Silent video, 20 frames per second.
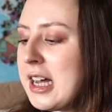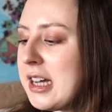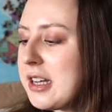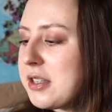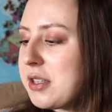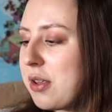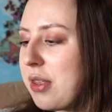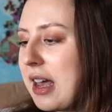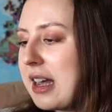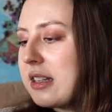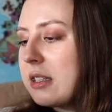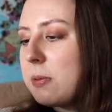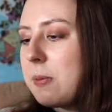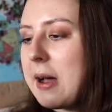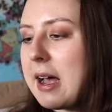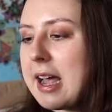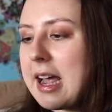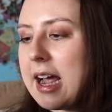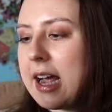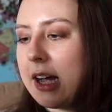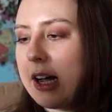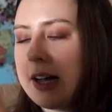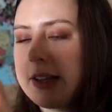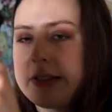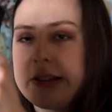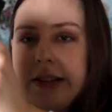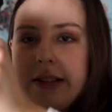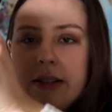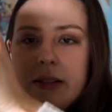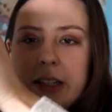So that's why I
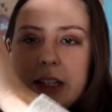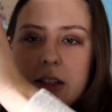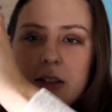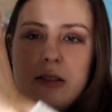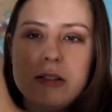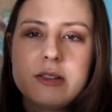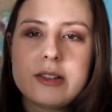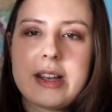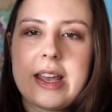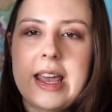got this little